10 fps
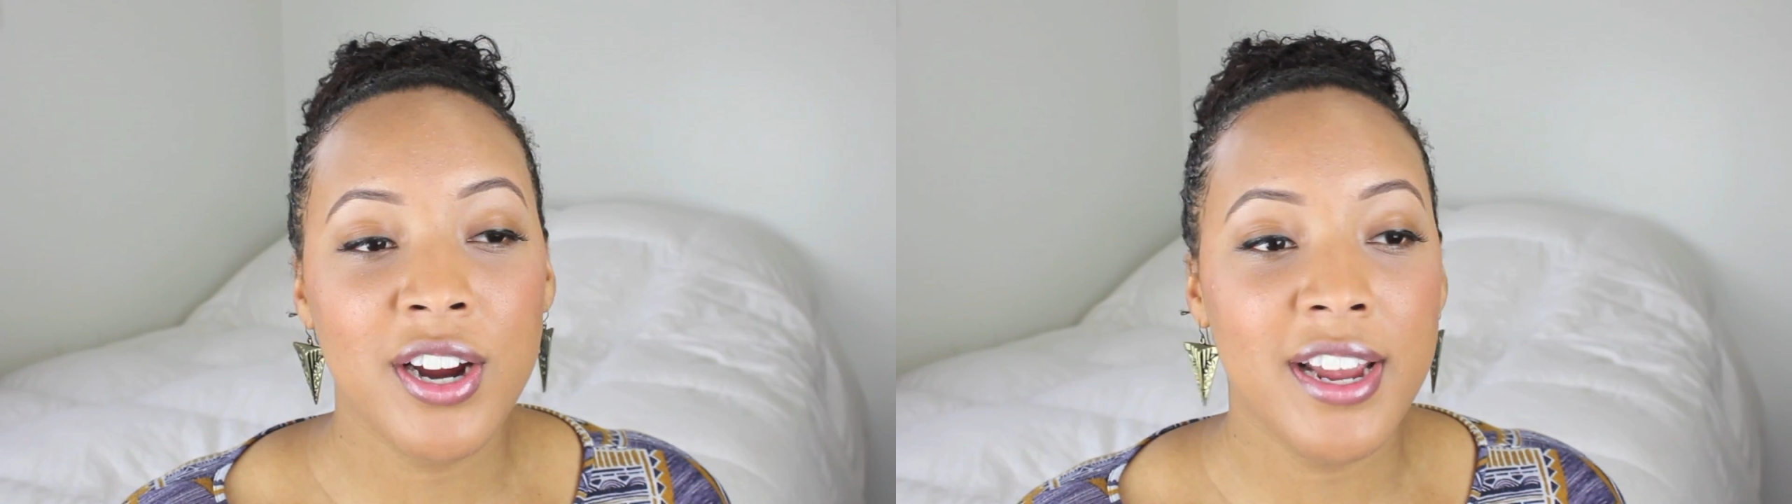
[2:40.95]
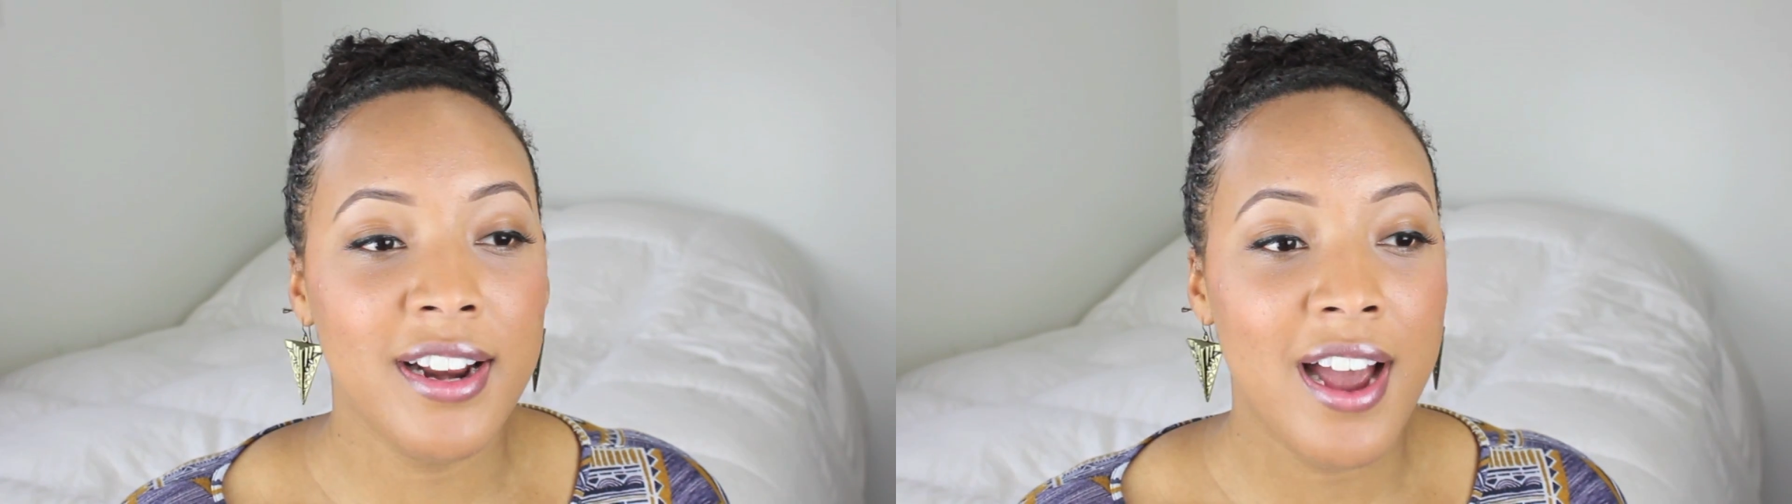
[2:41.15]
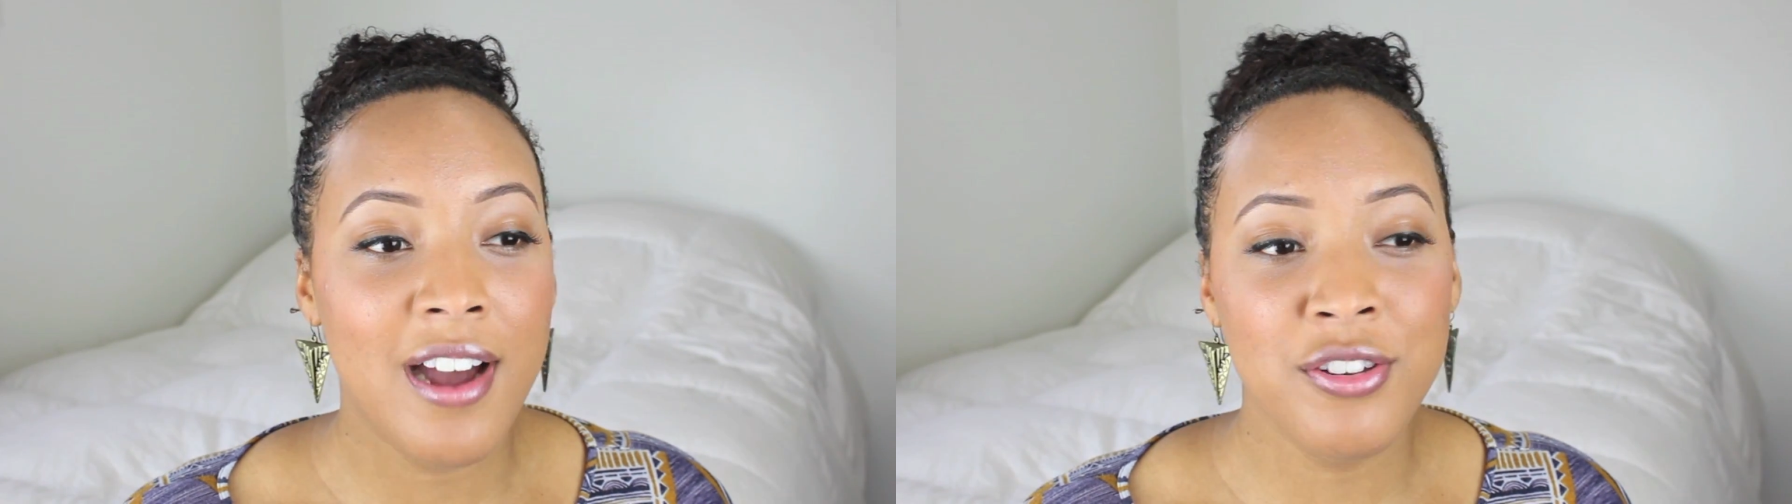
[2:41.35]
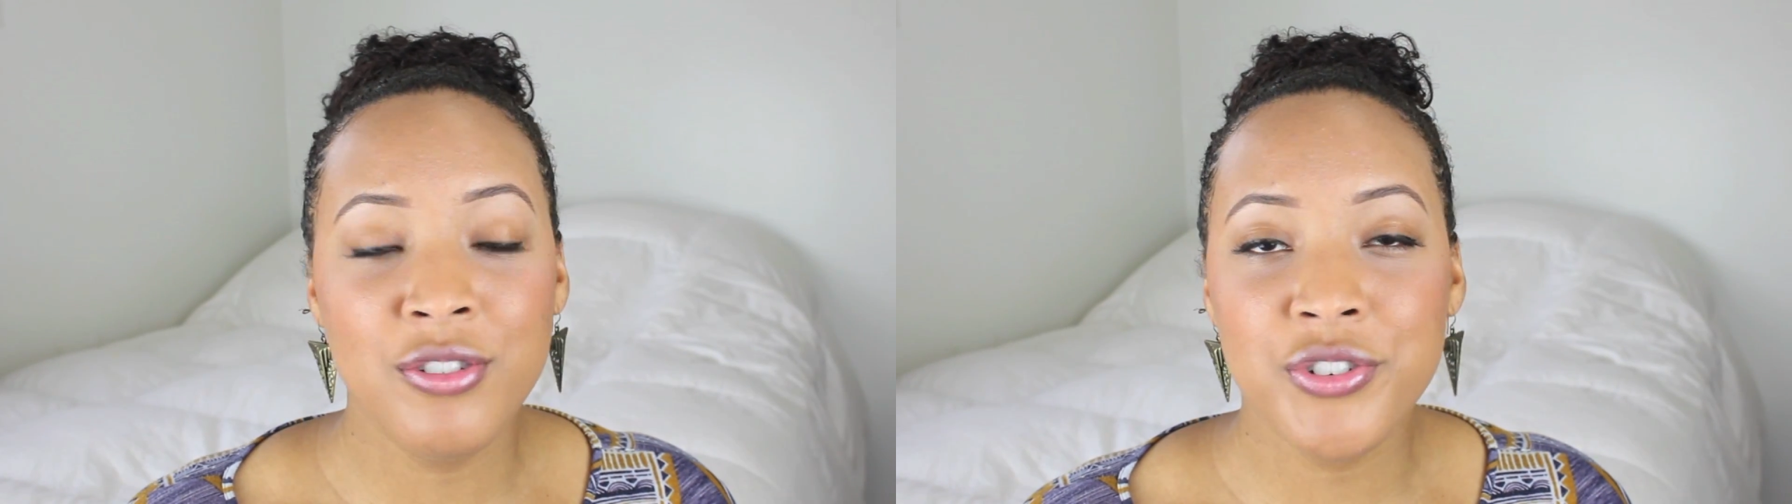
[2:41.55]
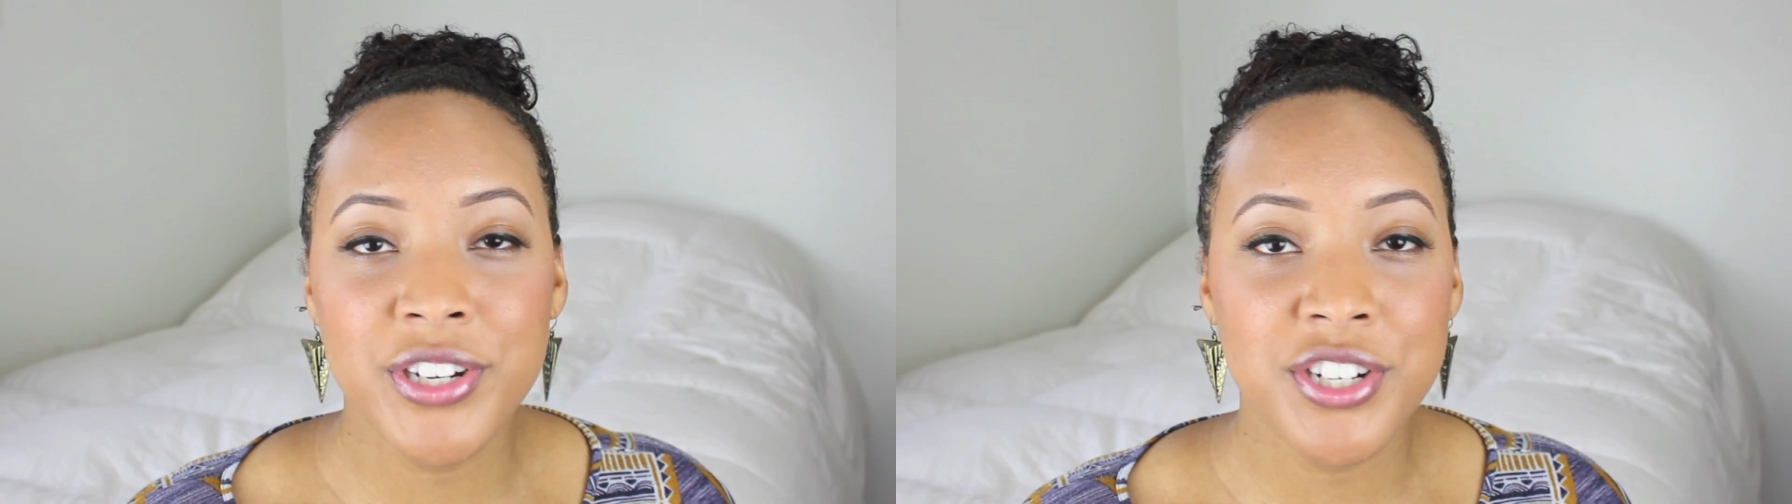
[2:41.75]
and how you
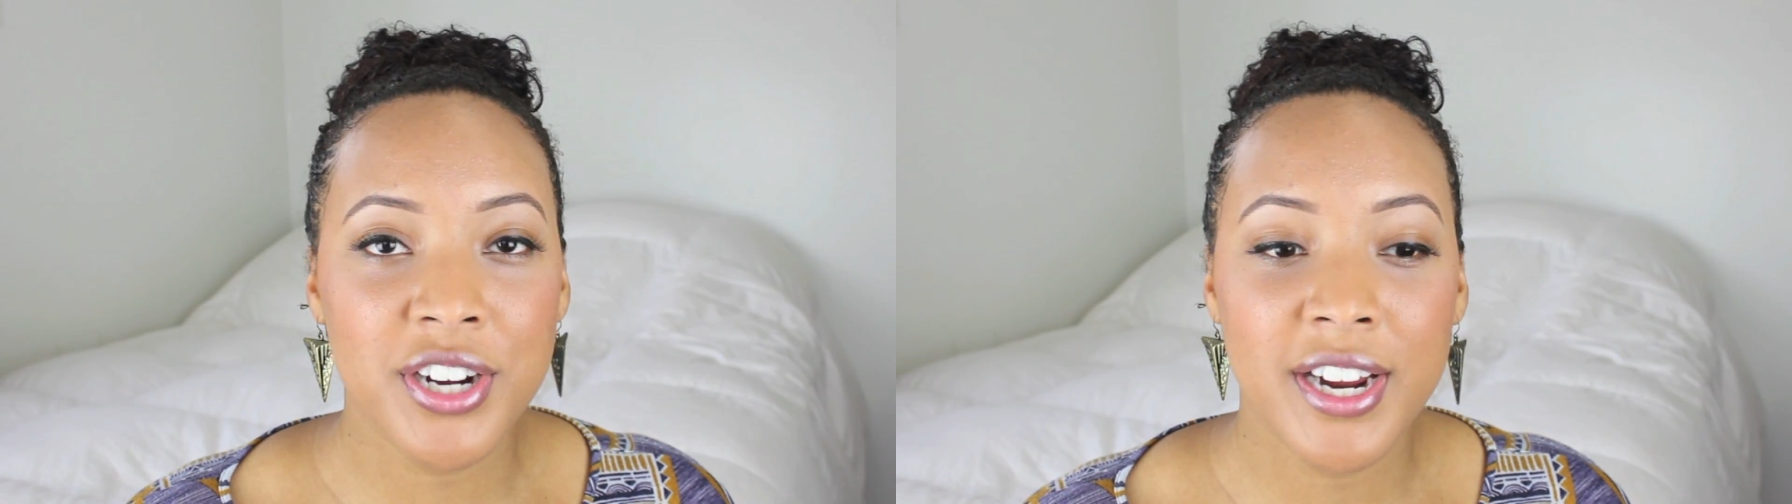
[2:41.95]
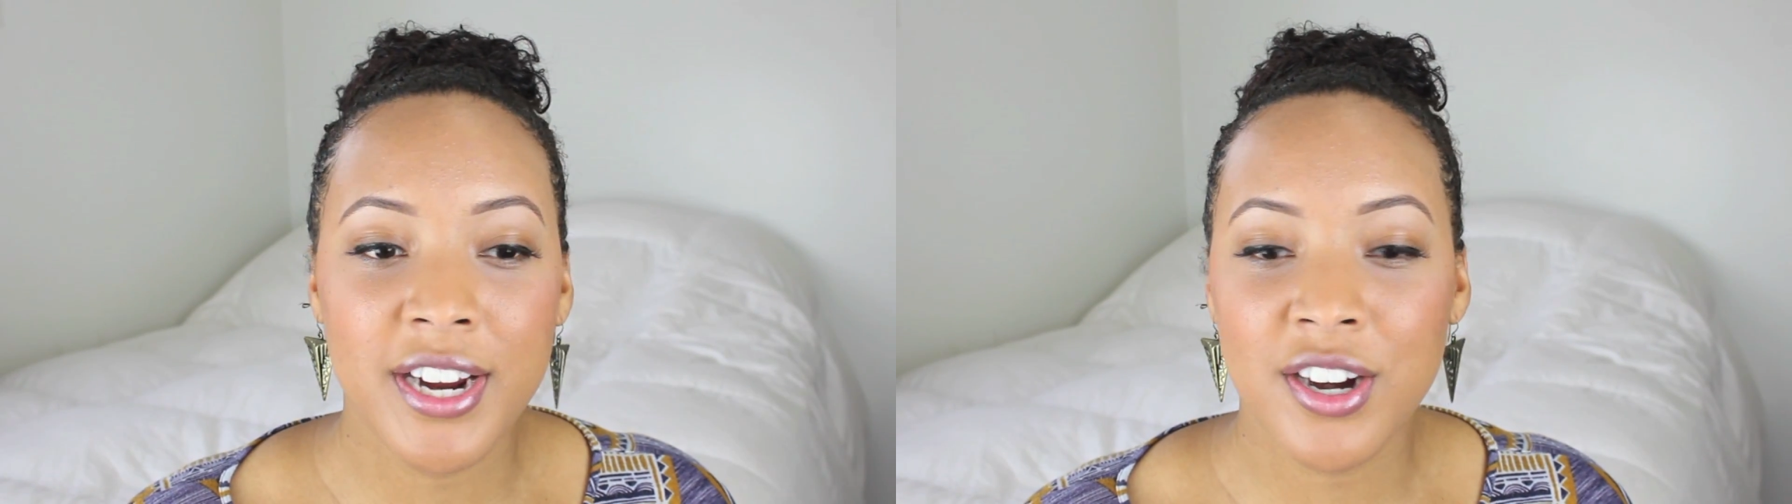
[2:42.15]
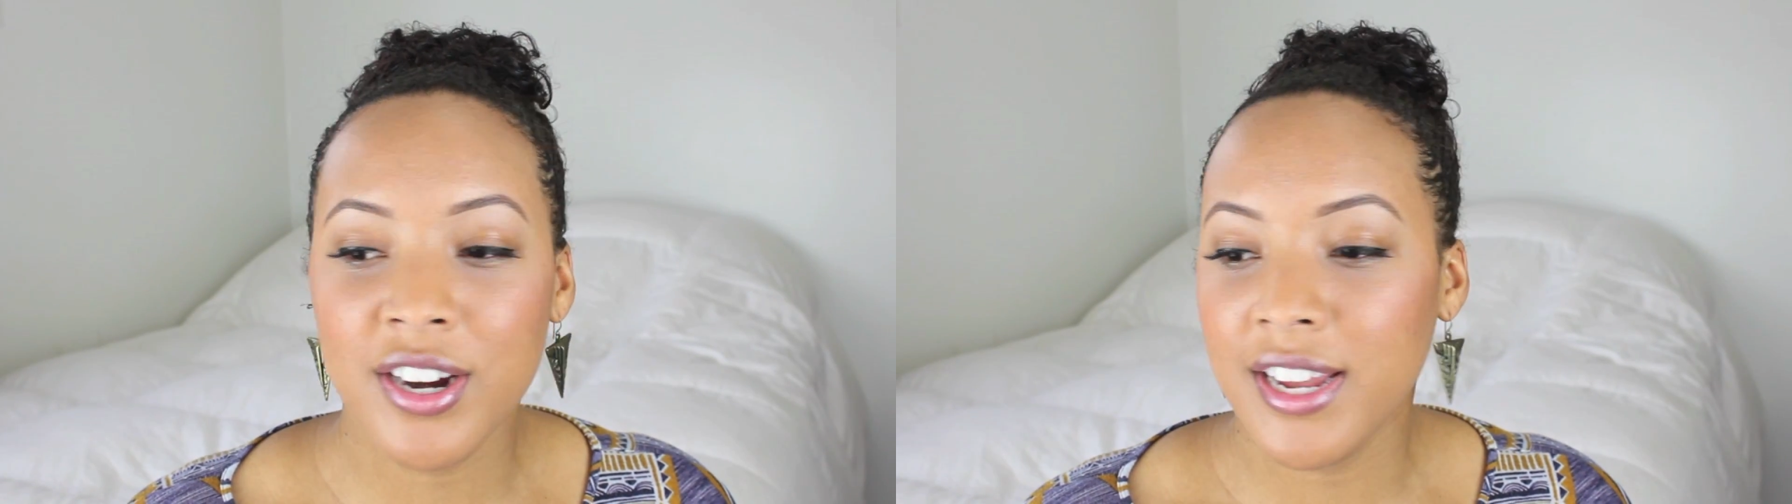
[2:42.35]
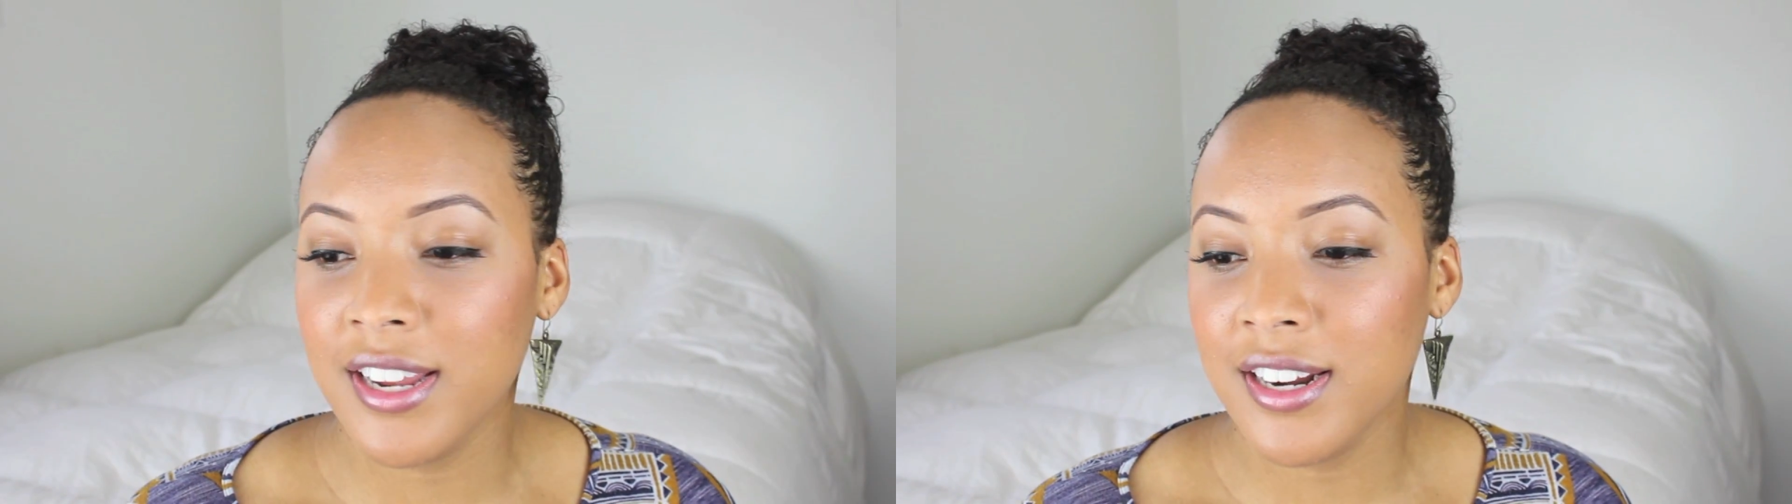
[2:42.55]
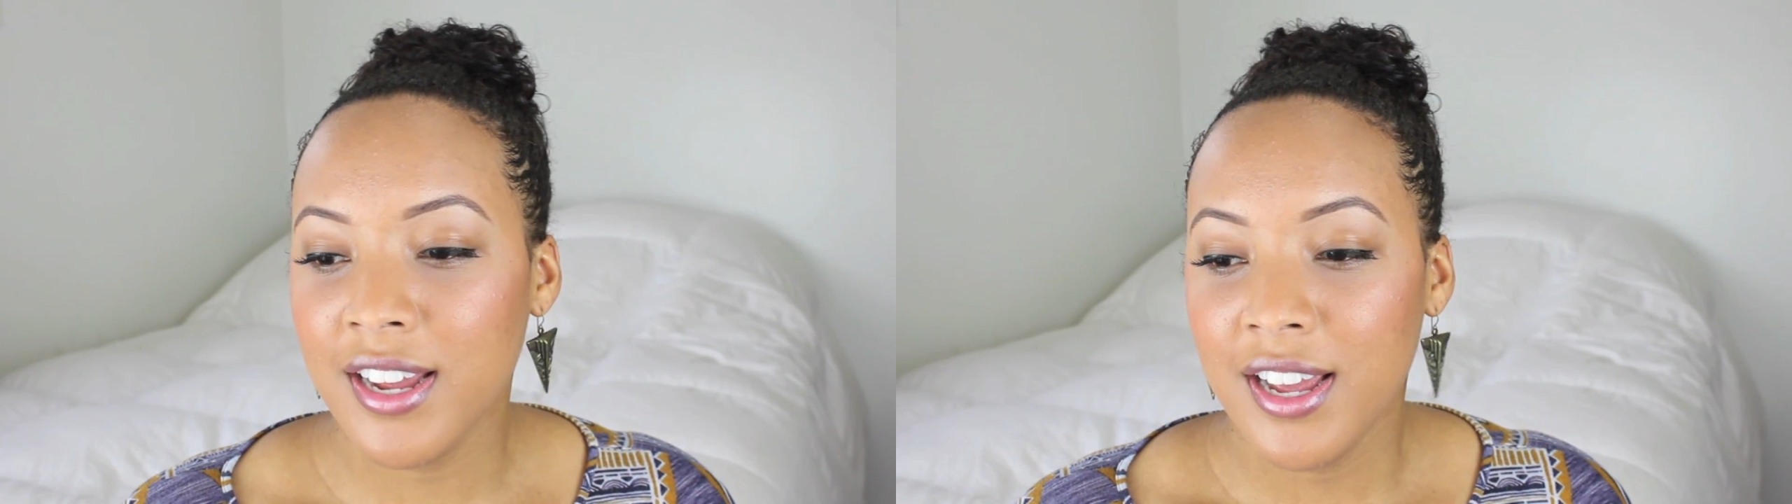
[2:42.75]
treat your hair and